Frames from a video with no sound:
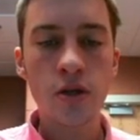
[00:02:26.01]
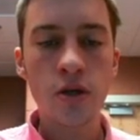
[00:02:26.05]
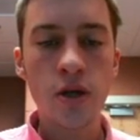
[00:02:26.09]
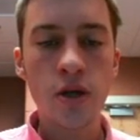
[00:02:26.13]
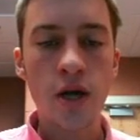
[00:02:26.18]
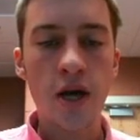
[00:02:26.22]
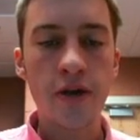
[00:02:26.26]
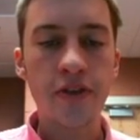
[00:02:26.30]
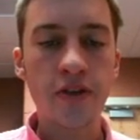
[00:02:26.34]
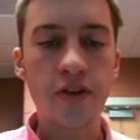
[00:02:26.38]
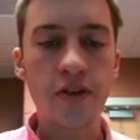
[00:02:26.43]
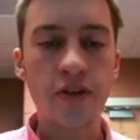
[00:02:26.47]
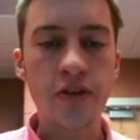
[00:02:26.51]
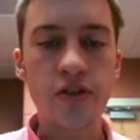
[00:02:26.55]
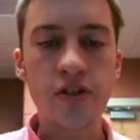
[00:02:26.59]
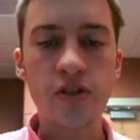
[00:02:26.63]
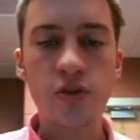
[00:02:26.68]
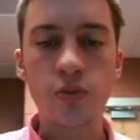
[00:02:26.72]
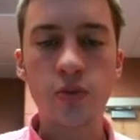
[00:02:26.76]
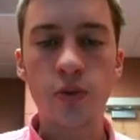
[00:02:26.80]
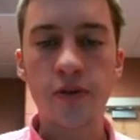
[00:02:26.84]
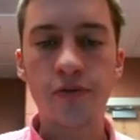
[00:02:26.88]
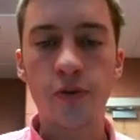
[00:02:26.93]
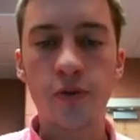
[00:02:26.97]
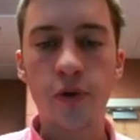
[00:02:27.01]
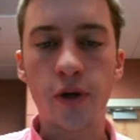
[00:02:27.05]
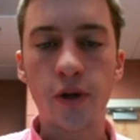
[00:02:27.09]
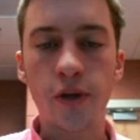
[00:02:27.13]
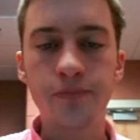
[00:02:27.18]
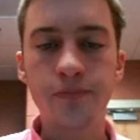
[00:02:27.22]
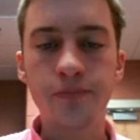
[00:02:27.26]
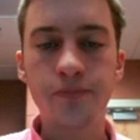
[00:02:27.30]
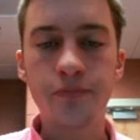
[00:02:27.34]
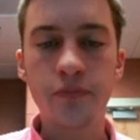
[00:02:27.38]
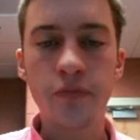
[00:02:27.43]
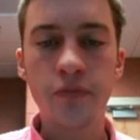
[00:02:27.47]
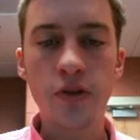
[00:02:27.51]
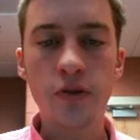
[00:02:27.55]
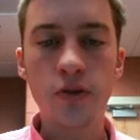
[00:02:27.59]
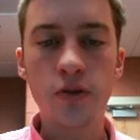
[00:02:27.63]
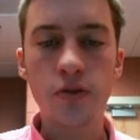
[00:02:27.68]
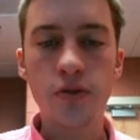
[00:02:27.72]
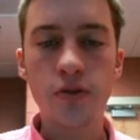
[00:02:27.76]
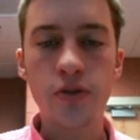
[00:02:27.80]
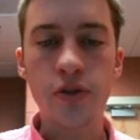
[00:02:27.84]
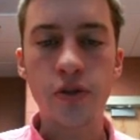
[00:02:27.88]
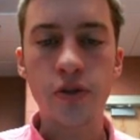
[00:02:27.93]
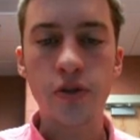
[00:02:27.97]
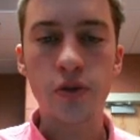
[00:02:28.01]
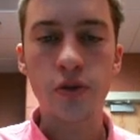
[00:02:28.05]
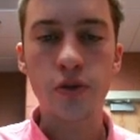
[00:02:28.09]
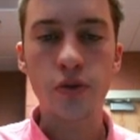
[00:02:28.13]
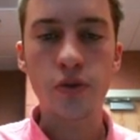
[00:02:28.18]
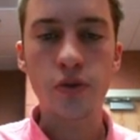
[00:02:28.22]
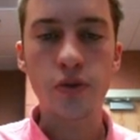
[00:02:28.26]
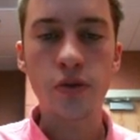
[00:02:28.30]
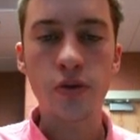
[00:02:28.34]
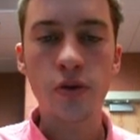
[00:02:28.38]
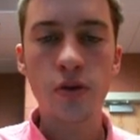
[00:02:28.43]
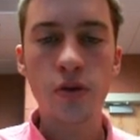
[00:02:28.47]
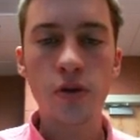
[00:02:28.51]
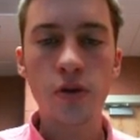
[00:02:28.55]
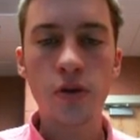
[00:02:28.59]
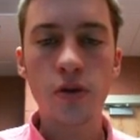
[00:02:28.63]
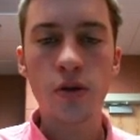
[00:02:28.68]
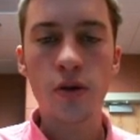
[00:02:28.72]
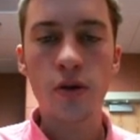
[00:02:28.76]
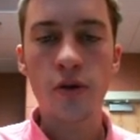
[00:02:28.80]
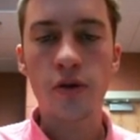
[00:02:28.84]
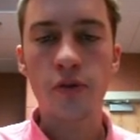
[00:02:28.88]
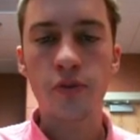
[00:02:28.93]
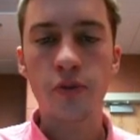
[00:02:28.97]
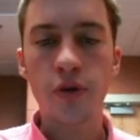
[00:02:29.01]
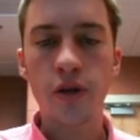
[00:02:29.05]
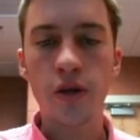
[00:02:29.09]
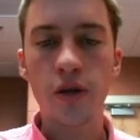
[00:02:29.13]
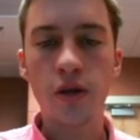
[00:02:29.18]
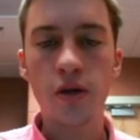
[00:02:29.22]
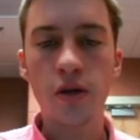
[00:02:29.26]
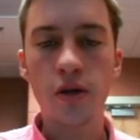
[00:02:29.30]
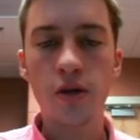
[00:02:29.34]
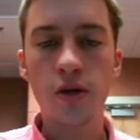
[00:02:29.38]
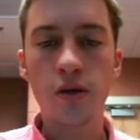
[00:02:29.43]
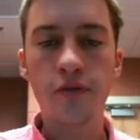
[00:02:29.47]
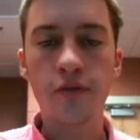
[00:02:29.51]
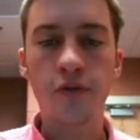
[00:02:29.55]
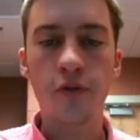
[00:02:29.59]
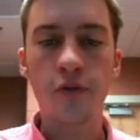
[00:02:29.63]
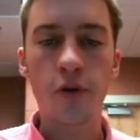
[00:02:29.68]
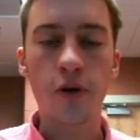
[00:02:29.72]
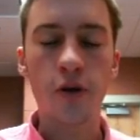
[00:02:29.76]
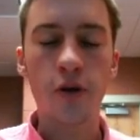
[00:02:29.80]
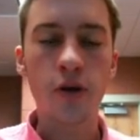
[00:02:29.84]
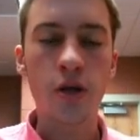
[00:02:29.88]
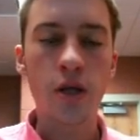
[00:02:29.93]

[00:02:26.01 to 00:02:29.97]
I think this is wave one, two, three, four.